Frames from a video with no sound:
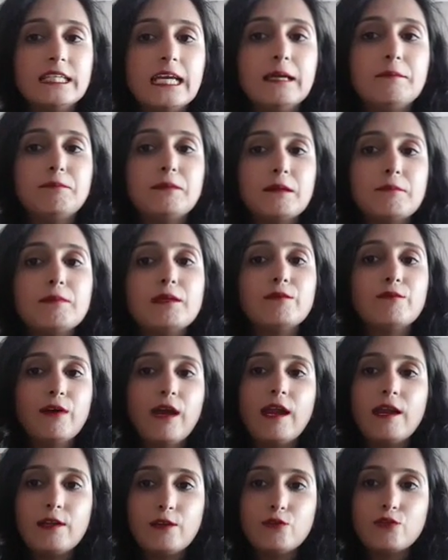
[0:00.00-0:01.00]
tape can be
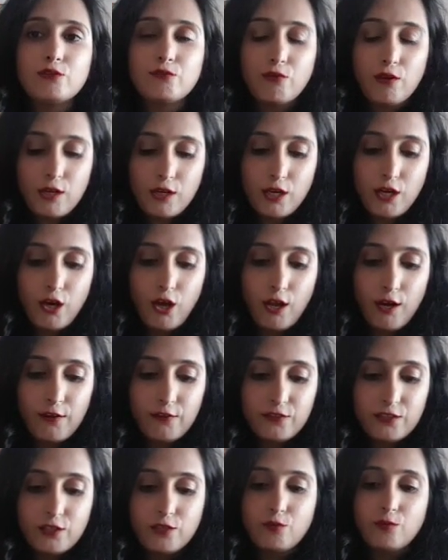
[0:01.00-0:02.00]
very useful in a lot
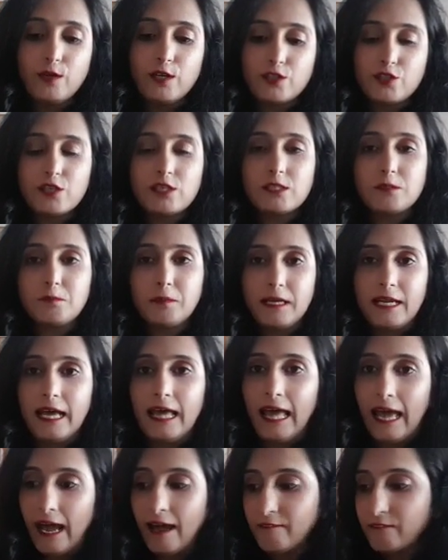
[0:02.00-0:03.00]
of situations. But
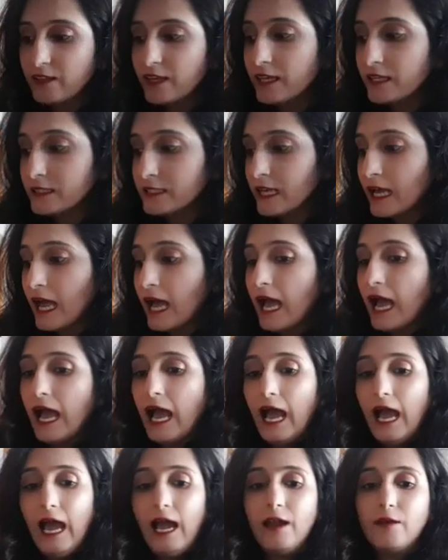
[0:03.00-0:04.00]
I have this,
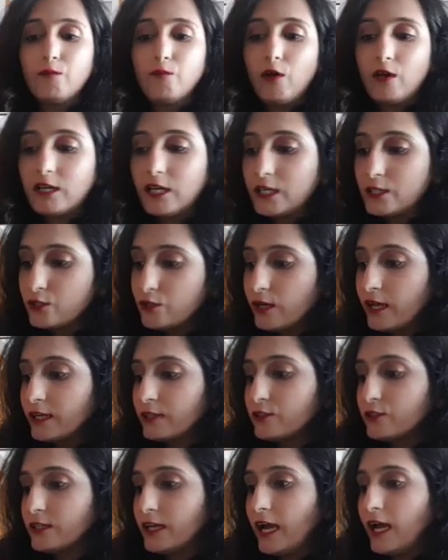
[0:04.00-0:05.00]
and what I do
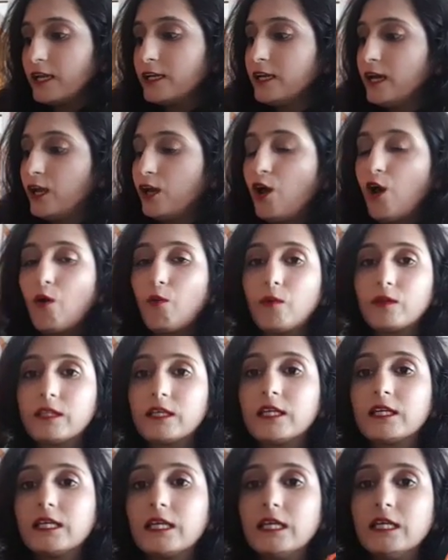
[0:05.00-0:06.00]
like to carry along
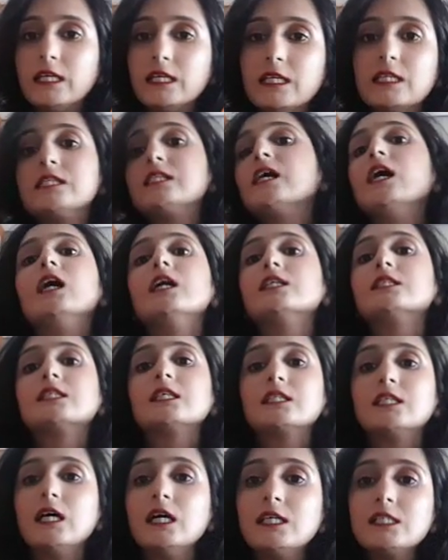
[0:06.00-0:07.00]
with it is
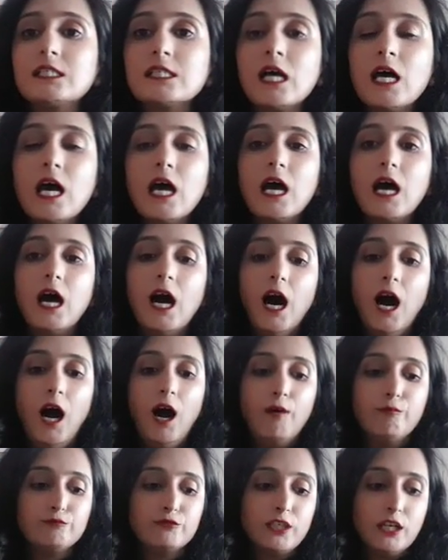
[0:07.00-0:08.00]
scissors,
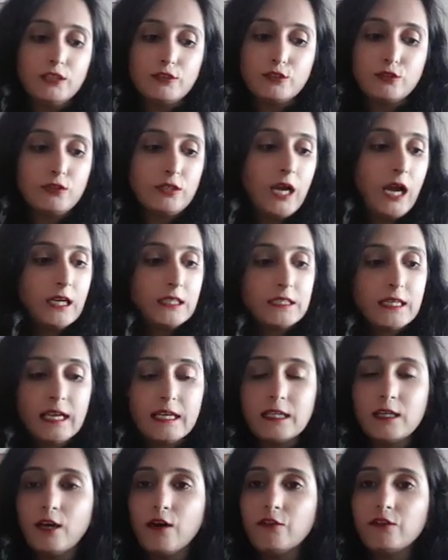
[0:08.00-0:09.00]
just to cut
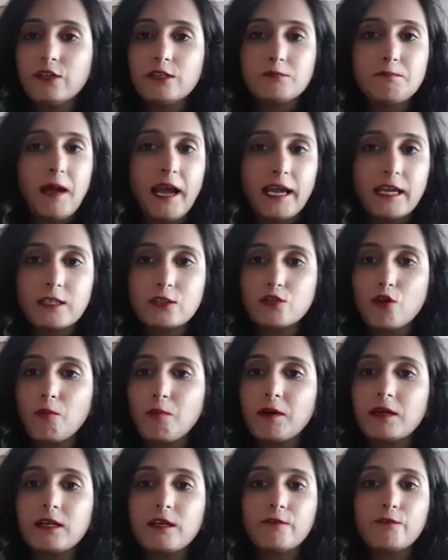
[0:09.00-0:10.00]
any of these packets
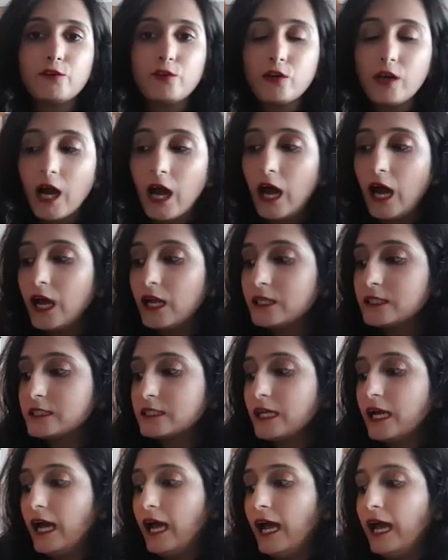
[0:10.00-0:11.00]
open if you
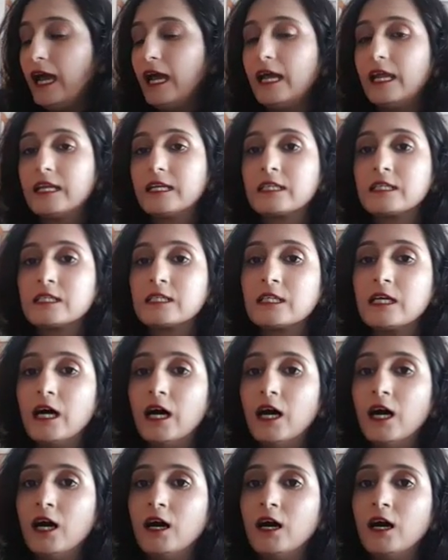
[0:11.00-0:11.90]
can't, and